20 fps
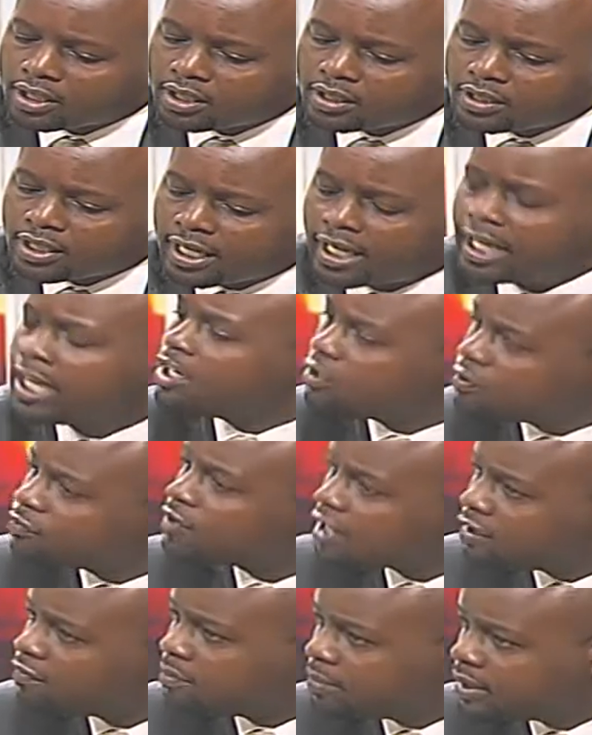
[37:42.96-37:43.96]
the head of
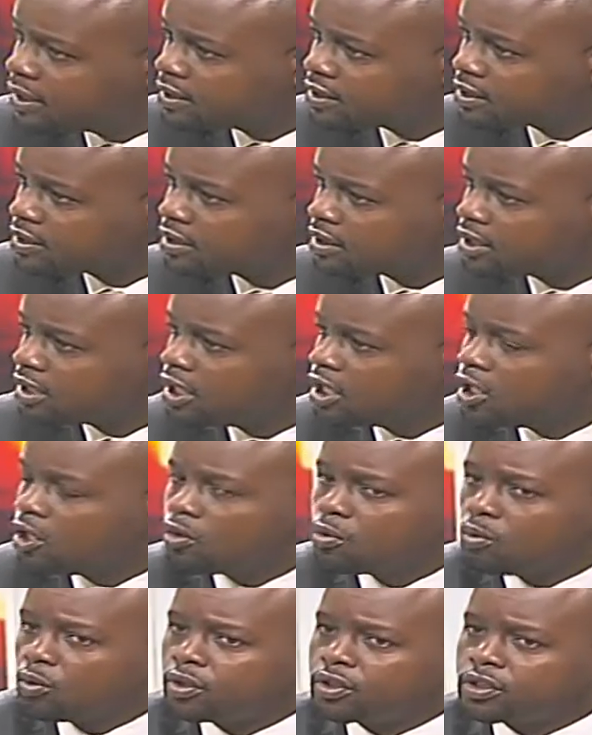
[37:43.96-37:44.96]
government,
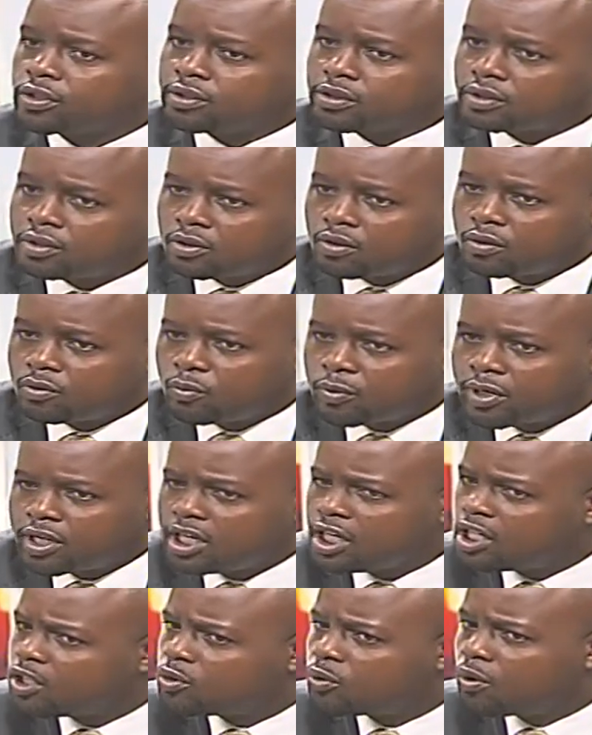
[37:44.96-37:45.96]
was we
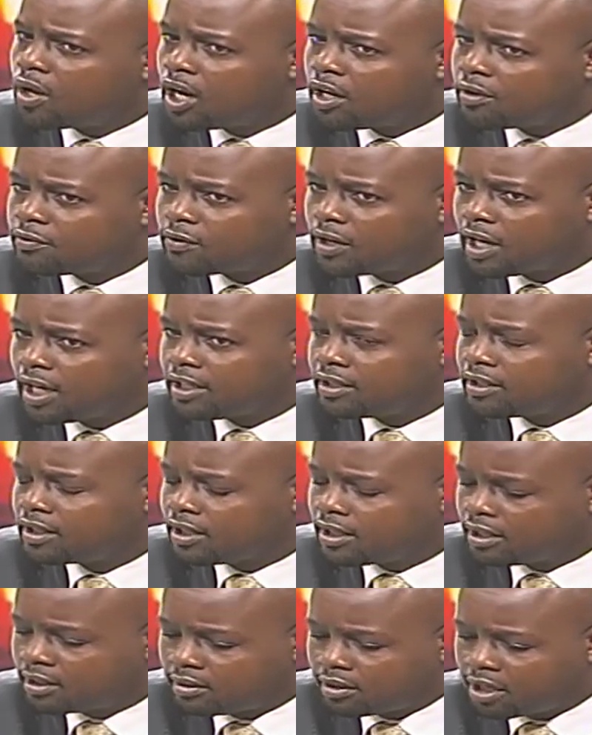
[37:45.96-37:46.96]
need to have
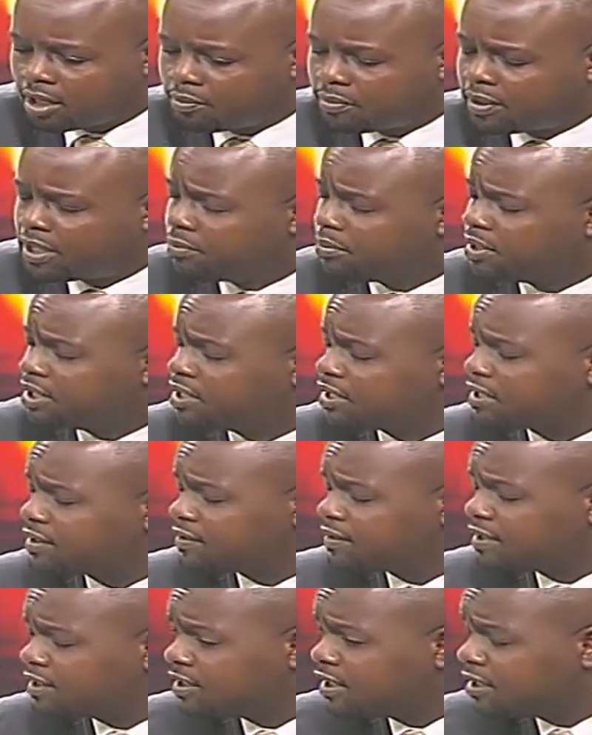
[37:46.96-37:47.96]
either a parliamentary
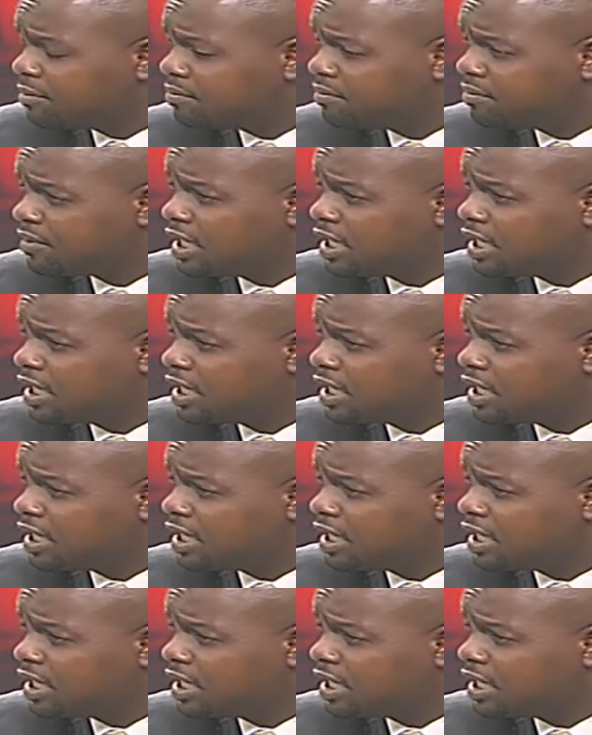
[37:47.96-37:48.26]
system,